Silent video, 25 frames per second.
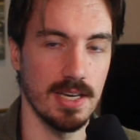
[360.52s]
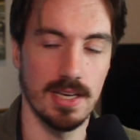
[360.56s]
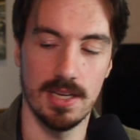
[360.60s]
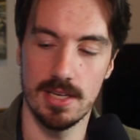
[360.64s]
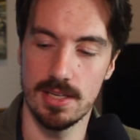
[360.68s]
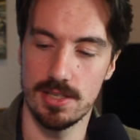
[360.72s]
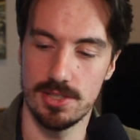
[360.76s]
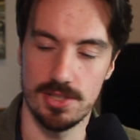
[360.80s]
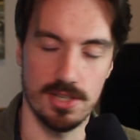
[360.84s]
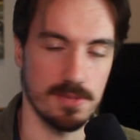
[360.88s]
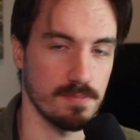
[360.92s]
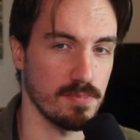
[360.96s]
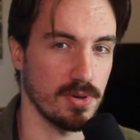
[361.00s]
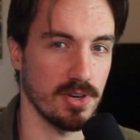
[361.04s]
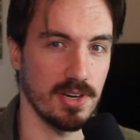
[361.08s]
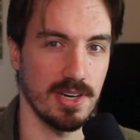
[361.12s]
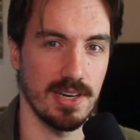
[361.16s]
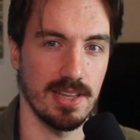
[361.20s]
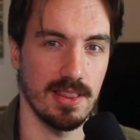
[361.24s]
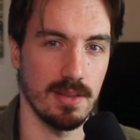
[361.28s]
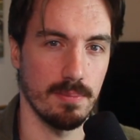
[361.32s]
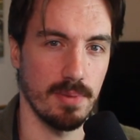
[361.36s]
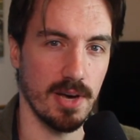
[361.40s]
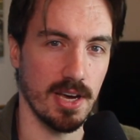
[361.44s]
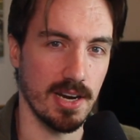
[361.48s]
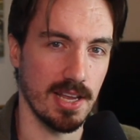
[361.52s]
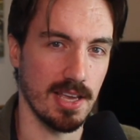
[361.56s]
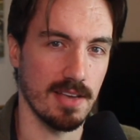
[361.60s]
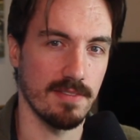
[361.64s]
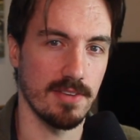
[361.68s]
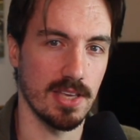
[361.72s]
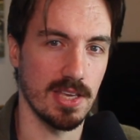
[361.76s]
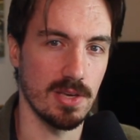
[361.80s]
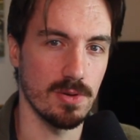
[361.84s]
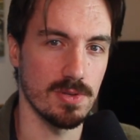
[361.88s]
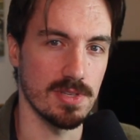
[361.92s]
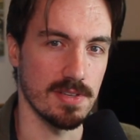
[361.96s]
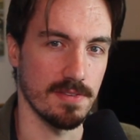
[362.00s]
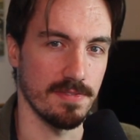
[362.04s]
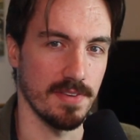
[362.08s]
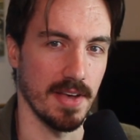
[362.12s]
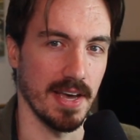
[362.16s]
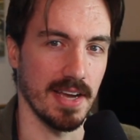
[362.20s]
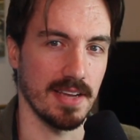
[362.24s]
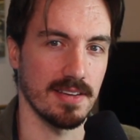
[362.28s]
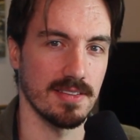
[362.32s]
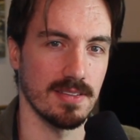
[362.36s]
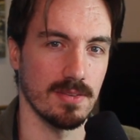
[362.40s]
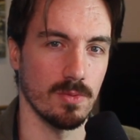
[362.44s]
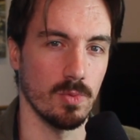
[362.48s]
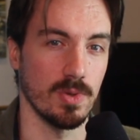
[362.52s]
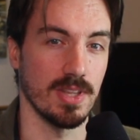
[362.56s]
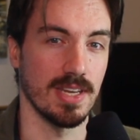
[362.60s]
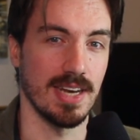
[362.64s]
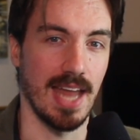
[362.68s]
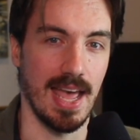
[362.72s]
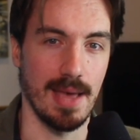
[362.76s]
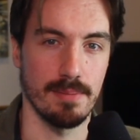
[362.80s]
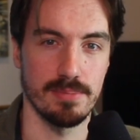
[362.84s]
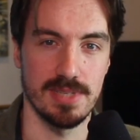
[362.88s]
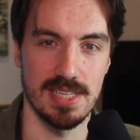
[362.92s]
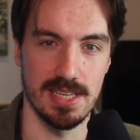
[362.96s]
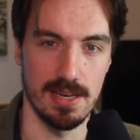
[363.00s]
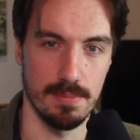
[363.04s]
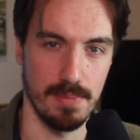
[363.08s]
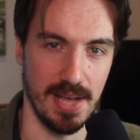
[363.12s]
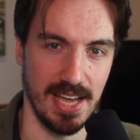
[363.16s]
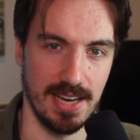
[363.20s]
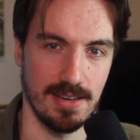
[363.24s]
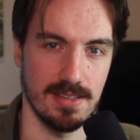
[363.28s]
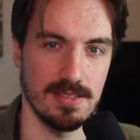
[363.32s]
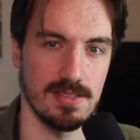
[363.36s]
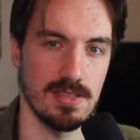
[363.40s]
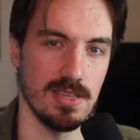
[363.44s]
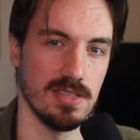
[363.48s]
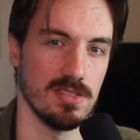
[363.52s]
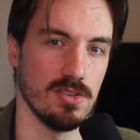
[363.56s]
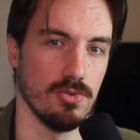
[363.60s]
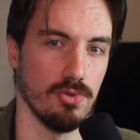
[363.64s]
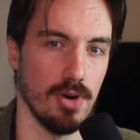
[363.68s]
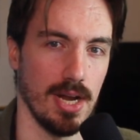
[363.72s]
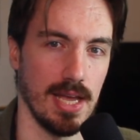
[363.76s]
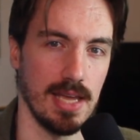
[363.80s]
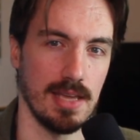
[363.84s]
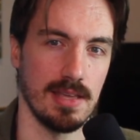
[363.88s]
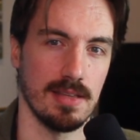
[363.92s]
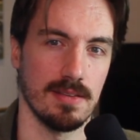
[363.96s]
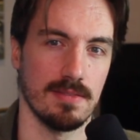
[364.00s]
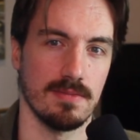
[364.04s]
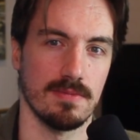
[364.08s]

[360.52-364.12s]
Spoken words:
just put it in the body of a useEffect with an empty dependencies array.